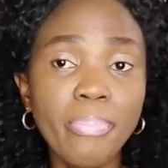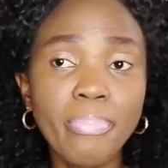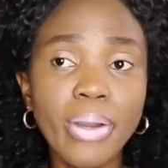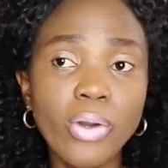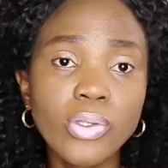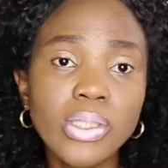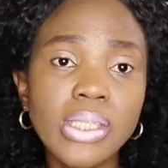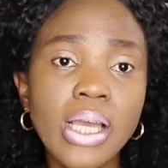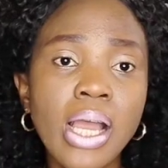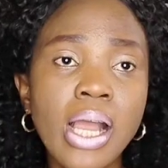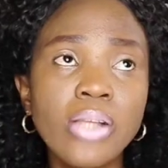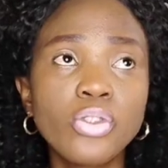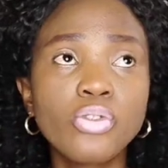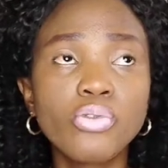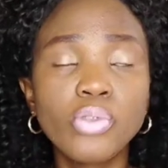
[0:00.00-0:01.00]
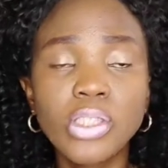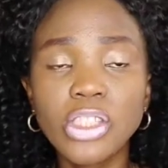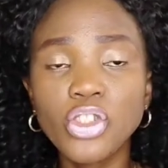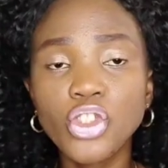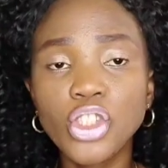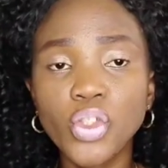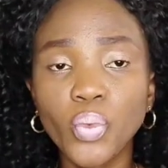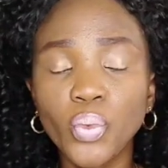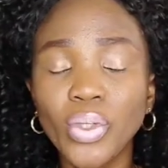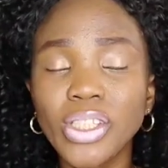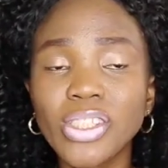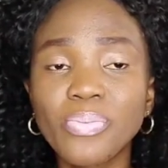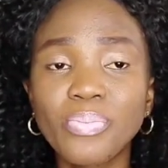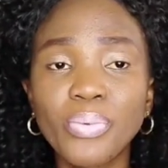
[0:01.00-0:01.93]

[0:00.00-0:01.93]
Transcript: belt to cinch the waist.